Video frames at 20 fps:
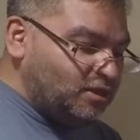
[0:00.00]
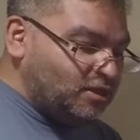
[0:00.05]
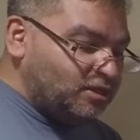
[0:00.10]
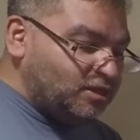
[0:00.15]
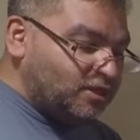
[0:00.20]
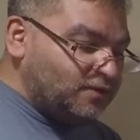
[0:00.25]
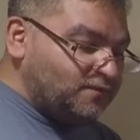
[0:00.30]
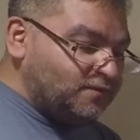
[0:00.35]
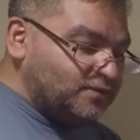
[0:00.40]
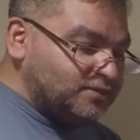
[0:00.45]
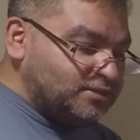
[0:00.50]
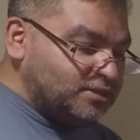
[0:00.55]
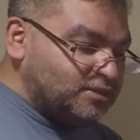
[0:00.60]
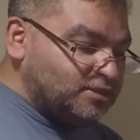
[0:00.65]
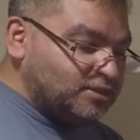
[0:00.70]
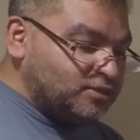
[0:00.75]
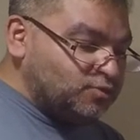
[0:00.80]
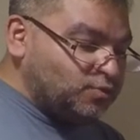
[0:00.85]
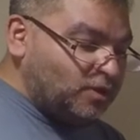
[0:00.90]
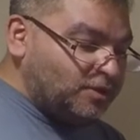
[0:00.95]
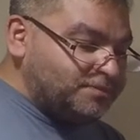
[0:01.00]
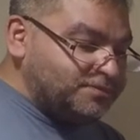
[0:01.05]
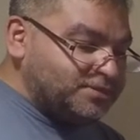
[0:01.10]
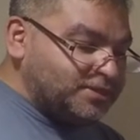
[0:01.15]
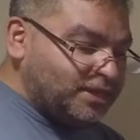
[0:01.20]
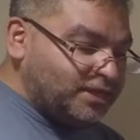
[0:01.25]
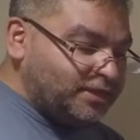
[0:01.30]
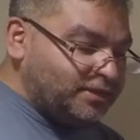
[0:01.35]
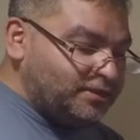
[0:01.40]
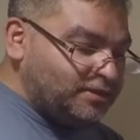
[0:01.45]
They visit this
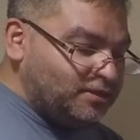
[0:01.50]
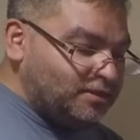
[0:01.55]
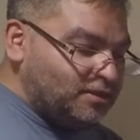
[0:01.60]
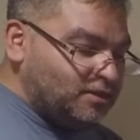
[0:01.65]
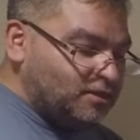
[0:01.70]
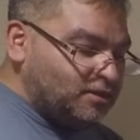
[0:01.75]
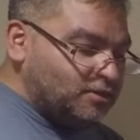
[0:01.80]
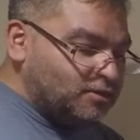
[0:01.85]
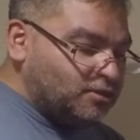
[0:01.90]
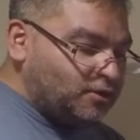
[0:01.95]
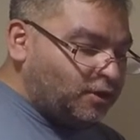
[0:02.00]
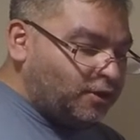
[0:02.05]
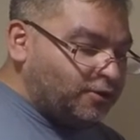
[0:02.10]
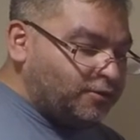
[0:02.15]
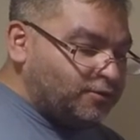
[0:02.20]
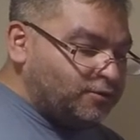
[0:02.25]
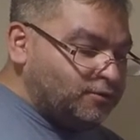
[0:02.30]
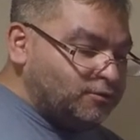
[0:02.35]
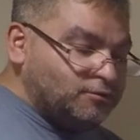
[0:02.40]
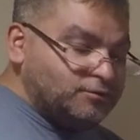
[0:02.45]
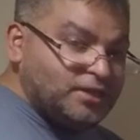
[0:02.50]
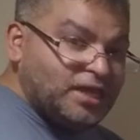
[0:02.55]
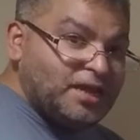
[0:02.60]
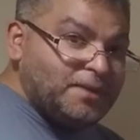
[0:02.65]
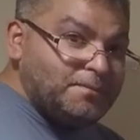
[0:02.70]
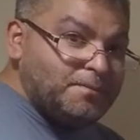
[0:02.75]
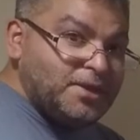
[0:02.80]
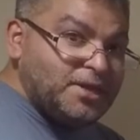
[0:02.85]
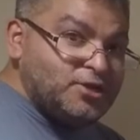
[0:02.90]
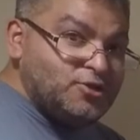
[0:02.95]
website,
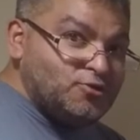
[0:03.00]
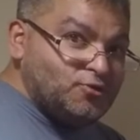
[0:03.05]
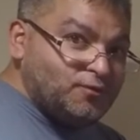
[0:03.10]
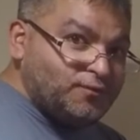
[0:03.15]
cargo.menu,